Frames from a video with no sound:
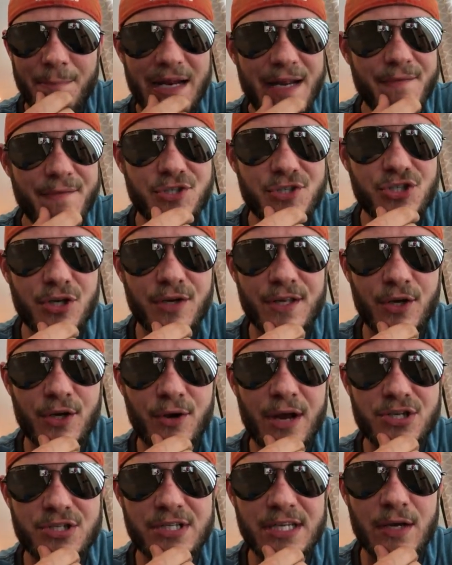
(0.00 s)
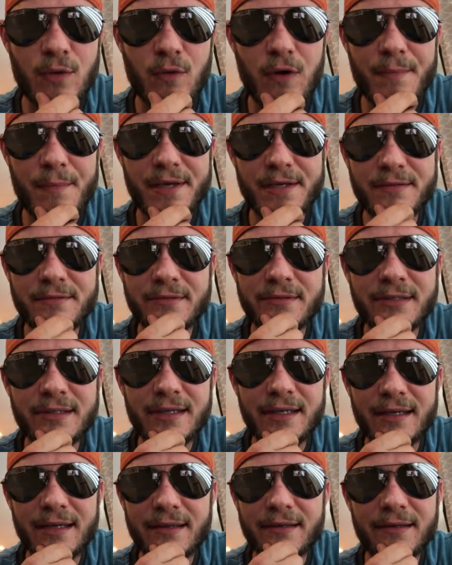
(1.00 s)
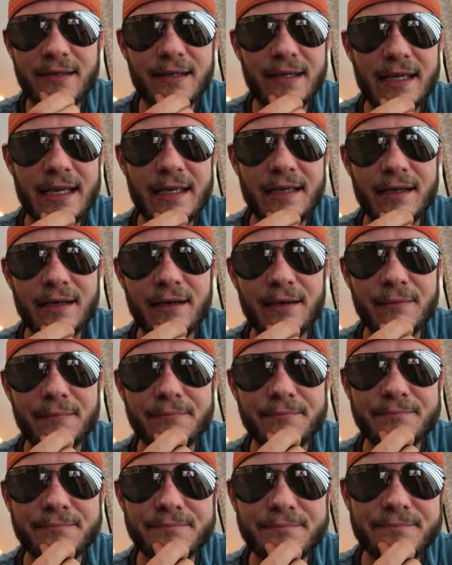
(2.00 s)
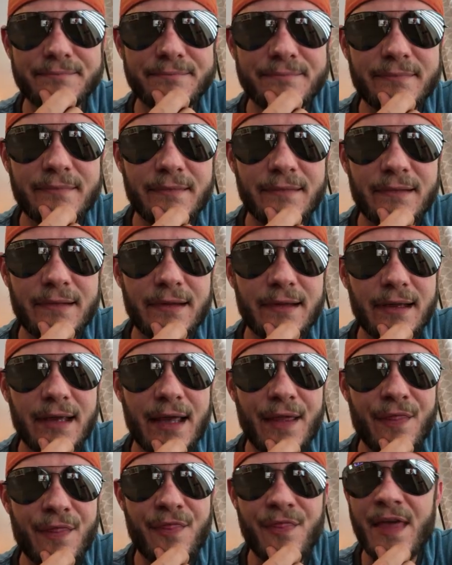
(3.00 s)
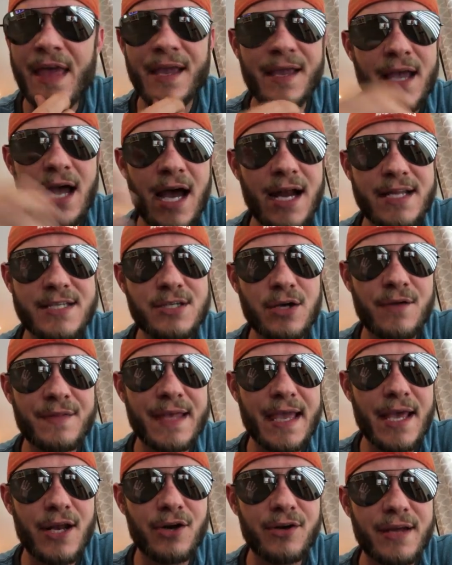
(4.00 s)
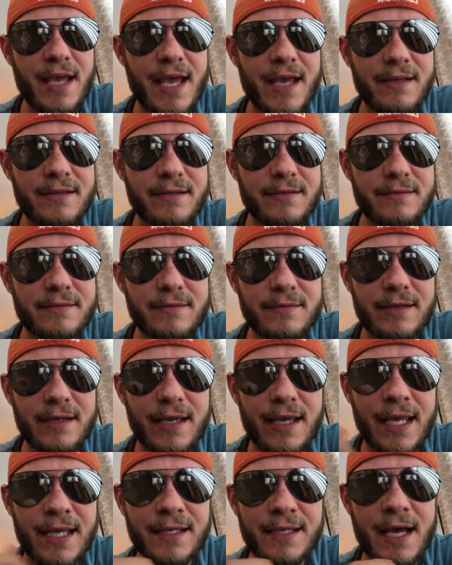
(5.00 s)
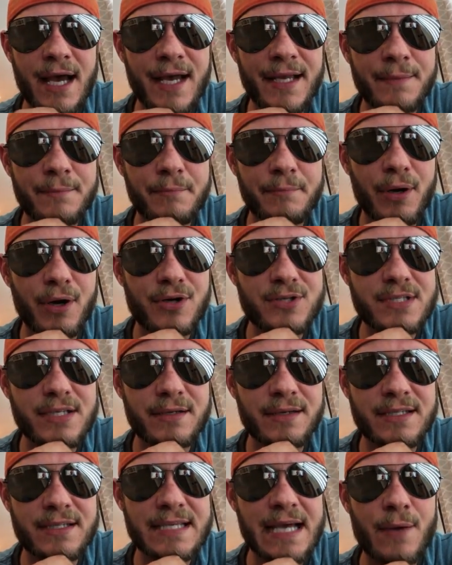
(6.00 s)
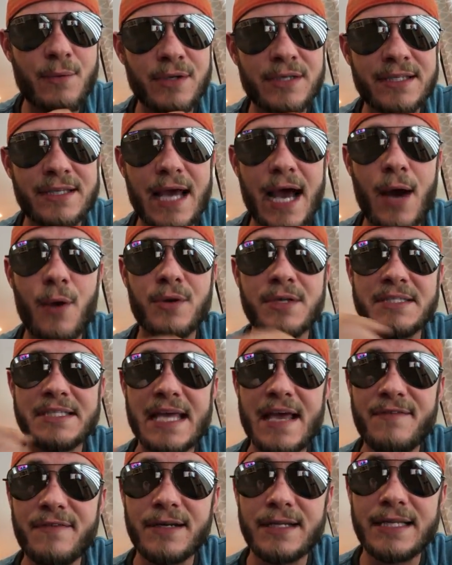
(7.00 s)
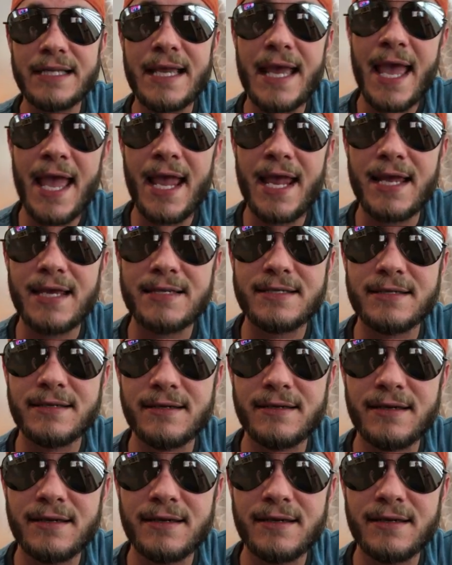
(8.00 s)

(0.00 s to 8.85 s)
I'm not even sure that you're actually a woman. And thank God it's on the internet and not in person, because I would definitely hate